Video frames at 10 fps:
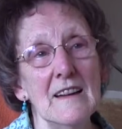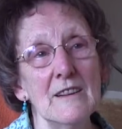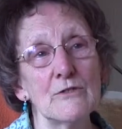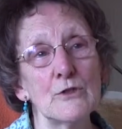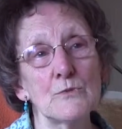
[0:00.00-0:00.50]

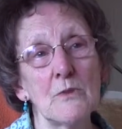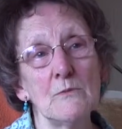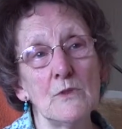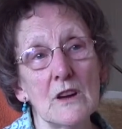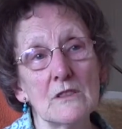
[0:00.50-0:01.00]
And of course,
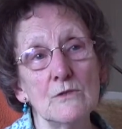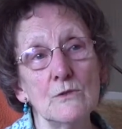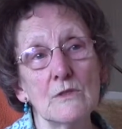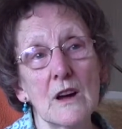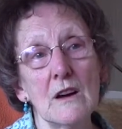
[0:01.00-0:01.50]
when we had
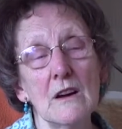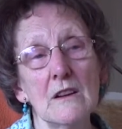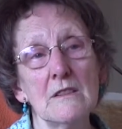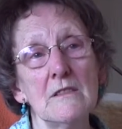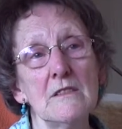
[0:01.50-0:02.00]
no car,